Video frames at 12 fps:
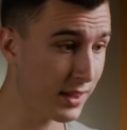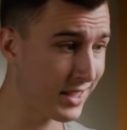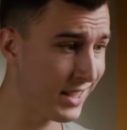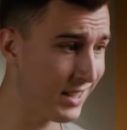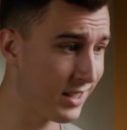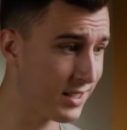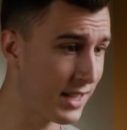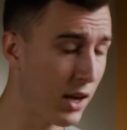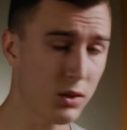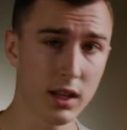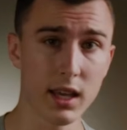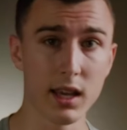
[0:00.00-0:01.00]
that the
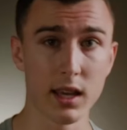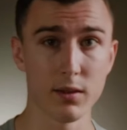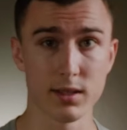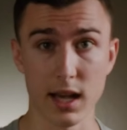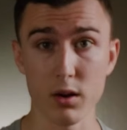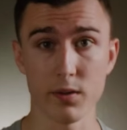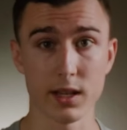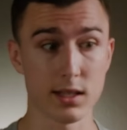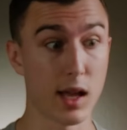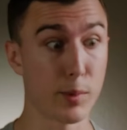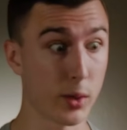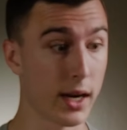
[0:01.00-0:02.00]
Soundly sound effects
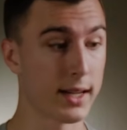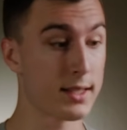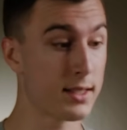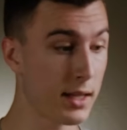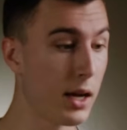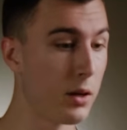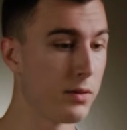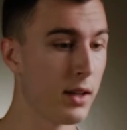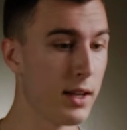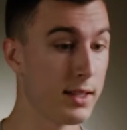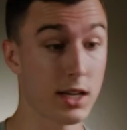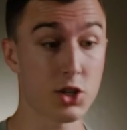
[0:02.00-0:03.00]
library itself
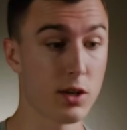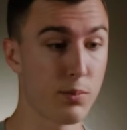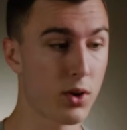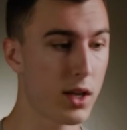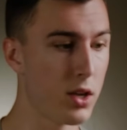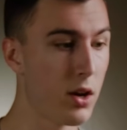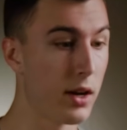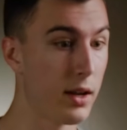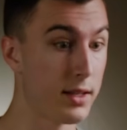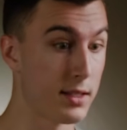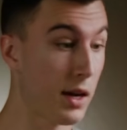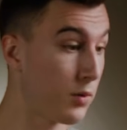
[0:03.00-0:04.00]
is actually pretty
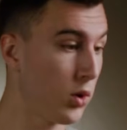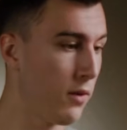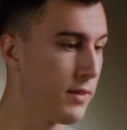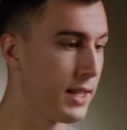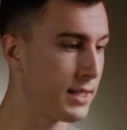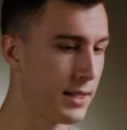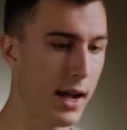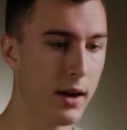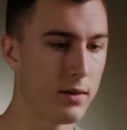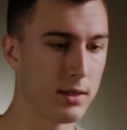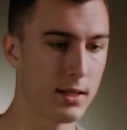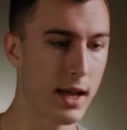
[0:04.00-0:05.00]
good. Several of these
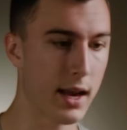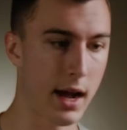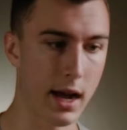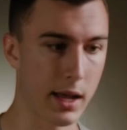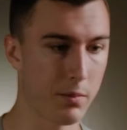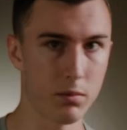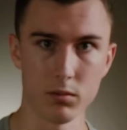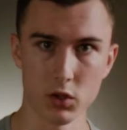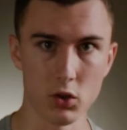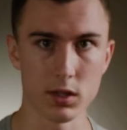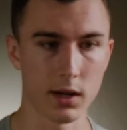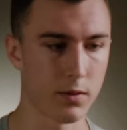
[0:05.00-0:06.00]
sounds that I'm
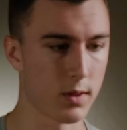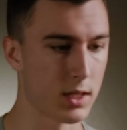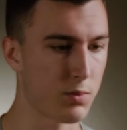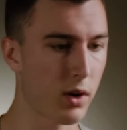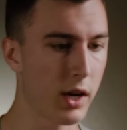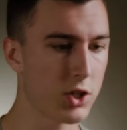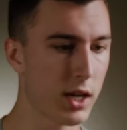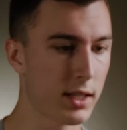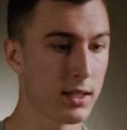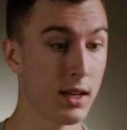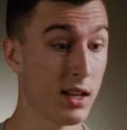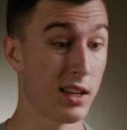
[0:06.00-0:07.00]
using for this
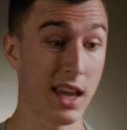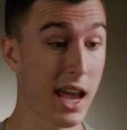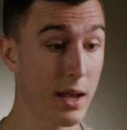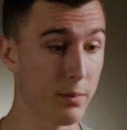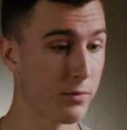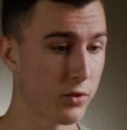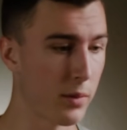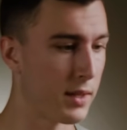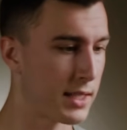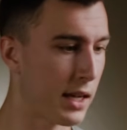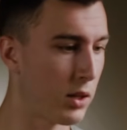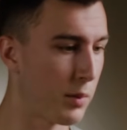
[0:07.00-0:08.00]
project came from
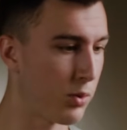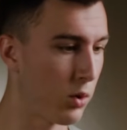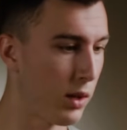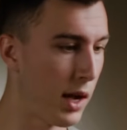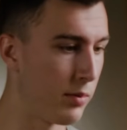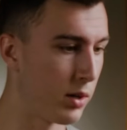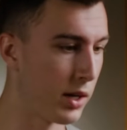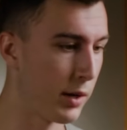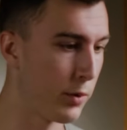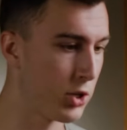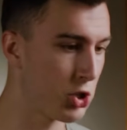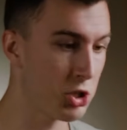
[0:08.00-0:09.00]
the Soundly Pro library,
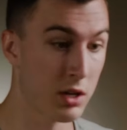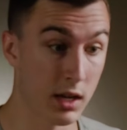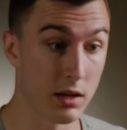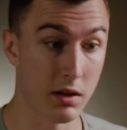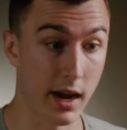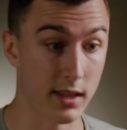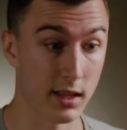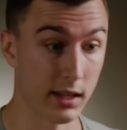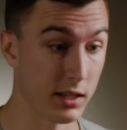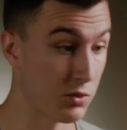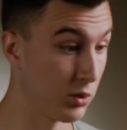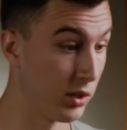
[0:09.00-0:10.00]
which I
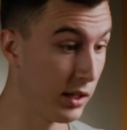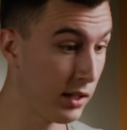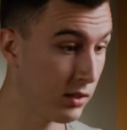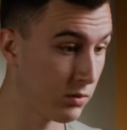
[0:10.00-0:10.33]
think is really,